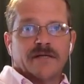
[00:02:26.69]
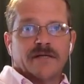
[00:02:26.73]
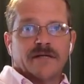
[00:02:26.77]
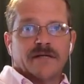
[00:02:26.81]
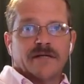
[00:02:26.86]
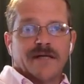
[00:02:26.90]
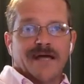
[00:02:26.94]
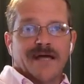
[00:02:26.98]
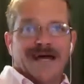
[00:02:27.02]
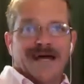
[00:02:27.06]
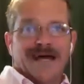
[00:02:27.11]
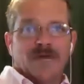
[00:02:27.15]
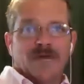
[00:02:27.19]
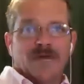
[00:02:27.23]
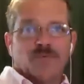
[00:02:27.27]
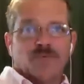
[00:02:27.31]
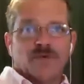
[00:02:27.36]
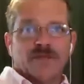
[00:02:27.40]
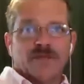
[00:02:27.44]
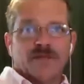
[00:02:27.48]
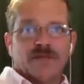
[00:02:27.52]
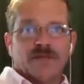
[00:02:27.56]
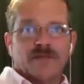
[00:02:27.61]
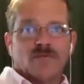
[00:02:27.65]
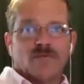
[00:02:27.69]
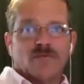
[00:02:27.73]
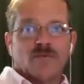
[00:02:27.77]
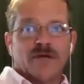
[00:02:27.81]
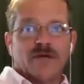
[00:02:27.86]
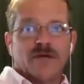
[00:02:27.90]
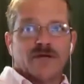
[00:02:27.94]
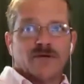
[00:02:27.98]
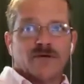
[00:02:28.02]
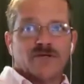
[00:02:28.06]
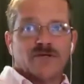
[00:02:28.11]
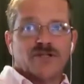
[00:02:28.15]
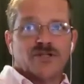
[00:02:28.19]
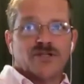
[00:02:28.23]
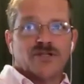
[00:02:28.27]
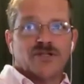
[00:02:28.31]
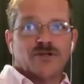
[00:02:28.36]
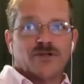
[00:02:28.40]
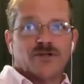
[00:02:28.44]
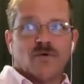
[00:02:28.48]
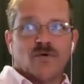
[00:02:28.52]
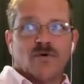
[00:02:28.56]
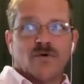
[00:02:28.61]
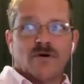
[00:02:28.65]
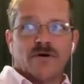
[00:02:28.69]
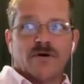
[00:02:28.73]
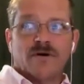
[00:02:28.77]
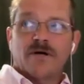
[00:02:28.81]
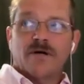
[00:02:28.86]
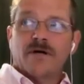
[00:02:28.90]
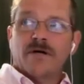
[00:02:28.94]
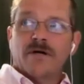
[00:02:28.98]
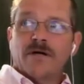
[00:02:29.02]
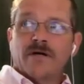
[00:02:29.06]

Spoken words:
an app within the Windows Store